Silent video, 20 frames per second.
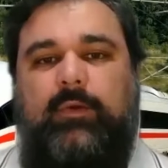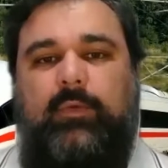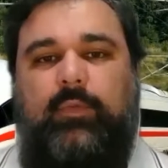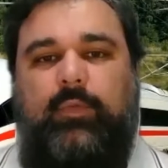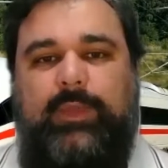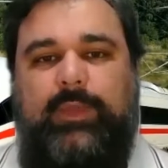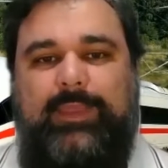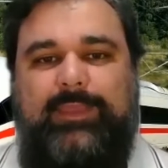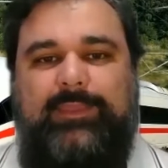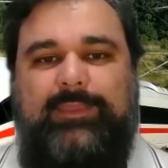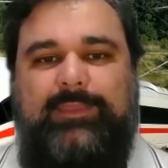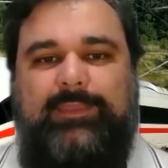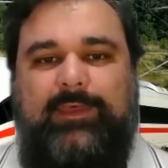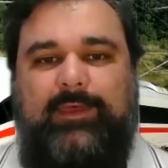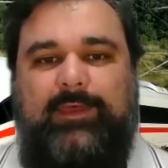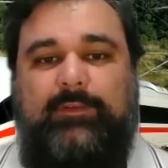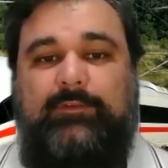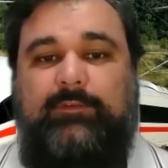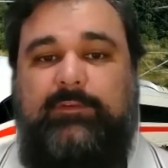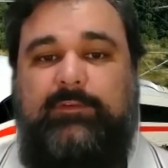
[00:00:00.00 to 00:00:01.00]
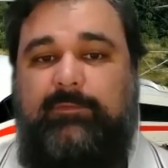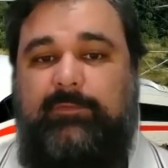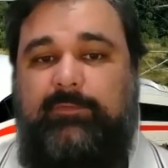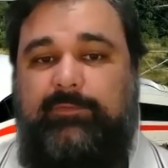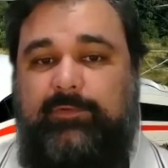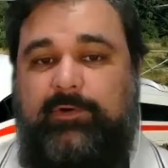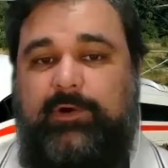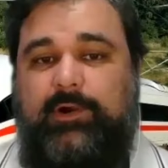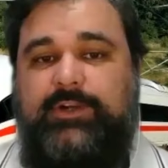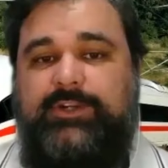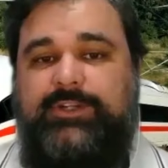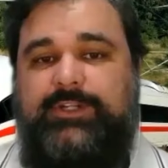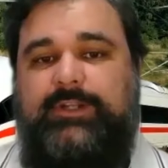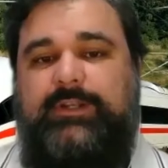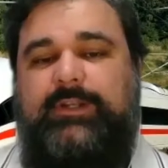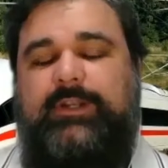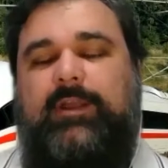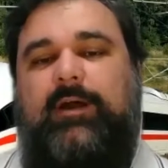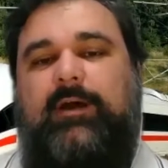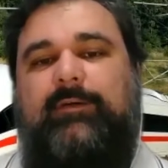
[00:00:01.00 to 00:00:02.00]
with some
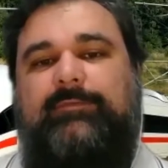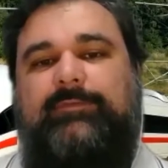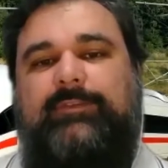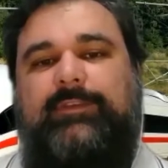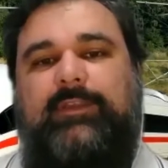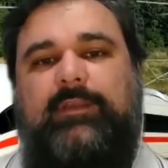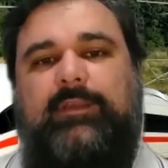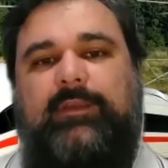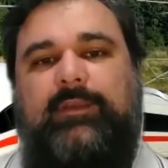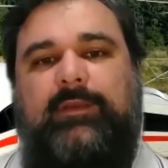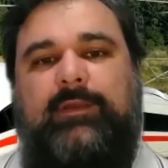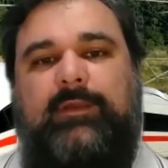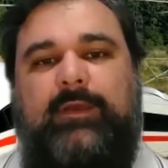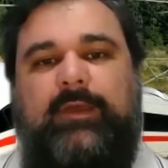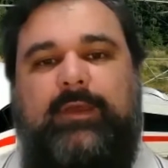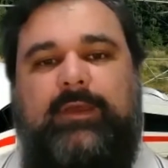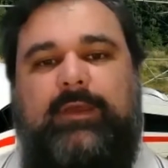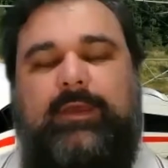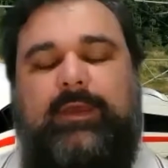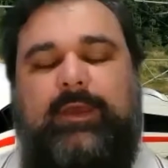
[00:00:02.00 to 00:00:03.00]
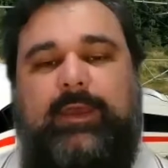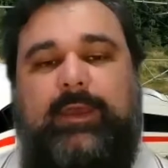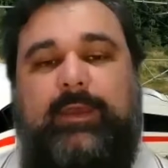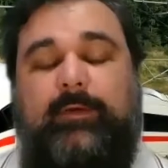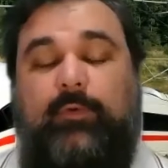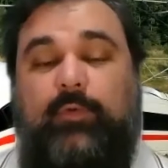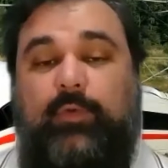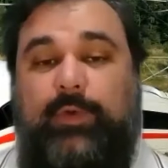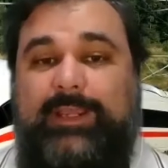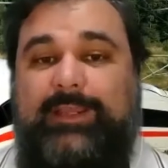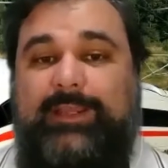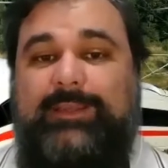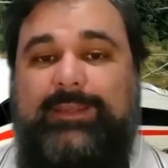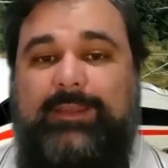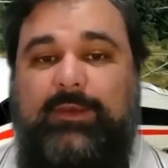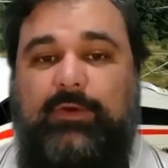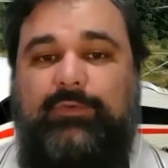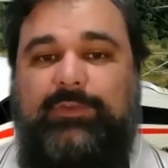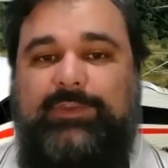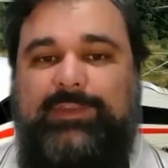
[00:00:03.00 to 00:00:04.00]
version of the Green
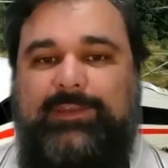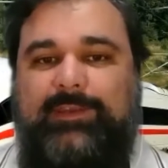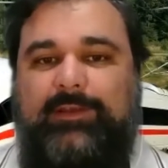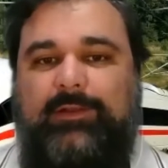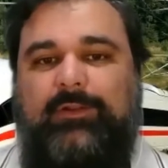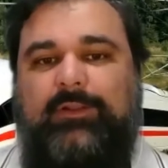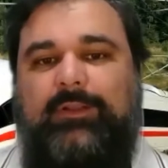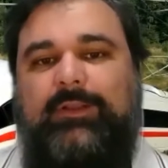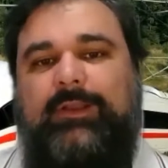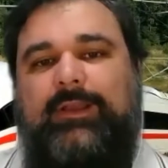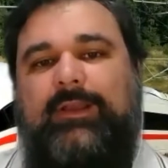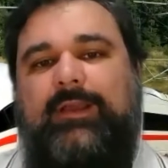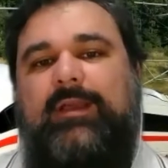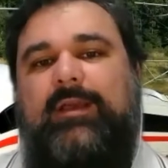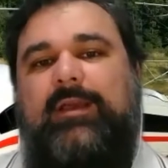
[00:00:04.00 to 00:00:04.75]
New Deal.